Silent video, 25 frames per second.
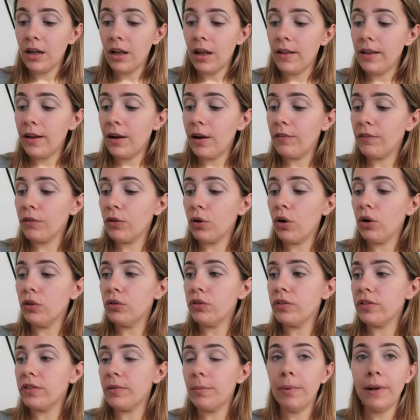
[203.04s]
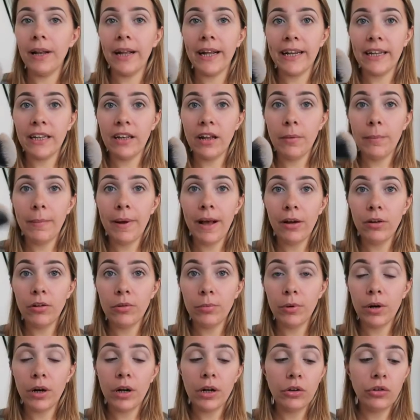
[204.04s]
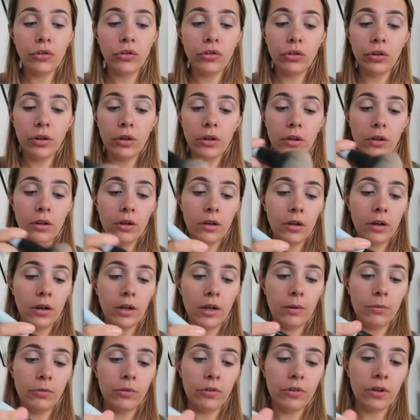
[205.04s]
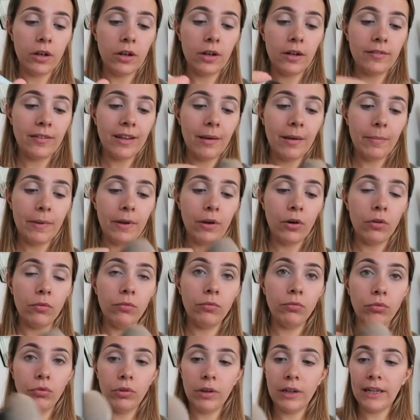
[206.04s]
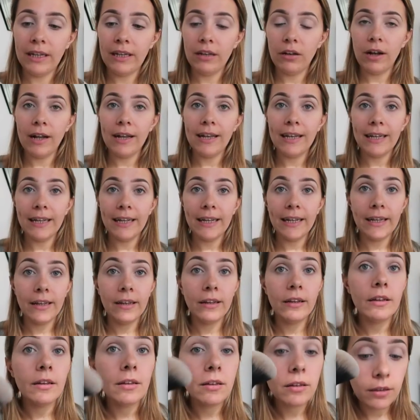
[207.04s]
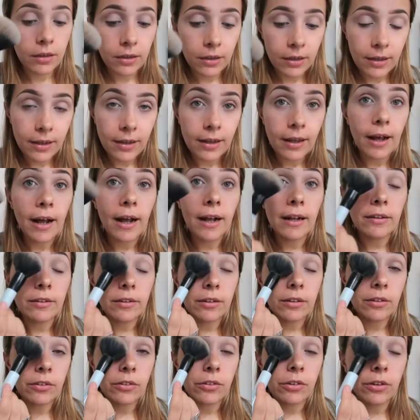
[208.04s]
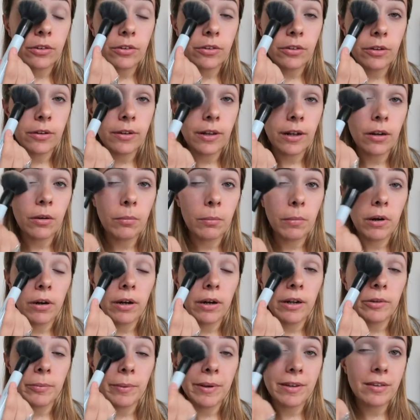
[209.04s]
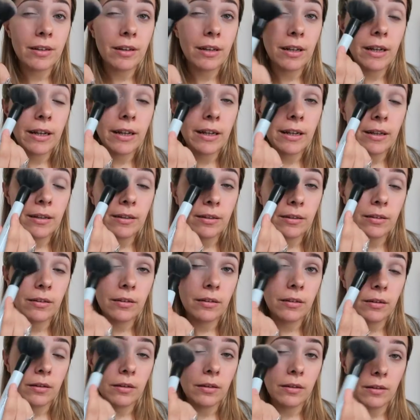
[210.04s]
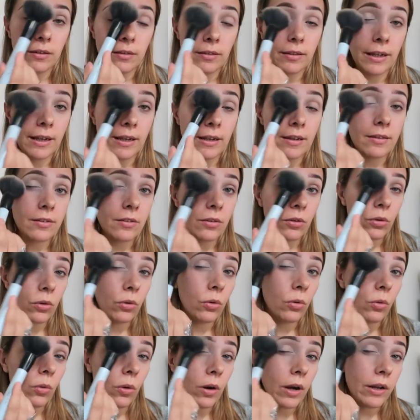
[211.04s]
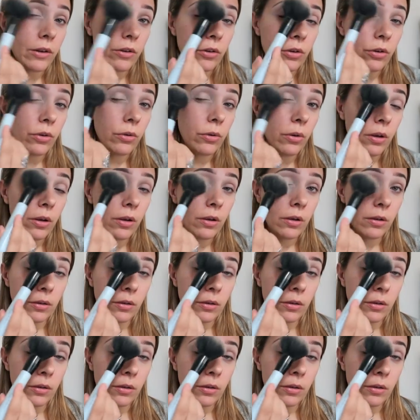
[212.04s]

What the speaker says: And then I've got just a plain powder brush, and I'm just going to dab it on really lightly and just do that on my eyes basically. That is all I do.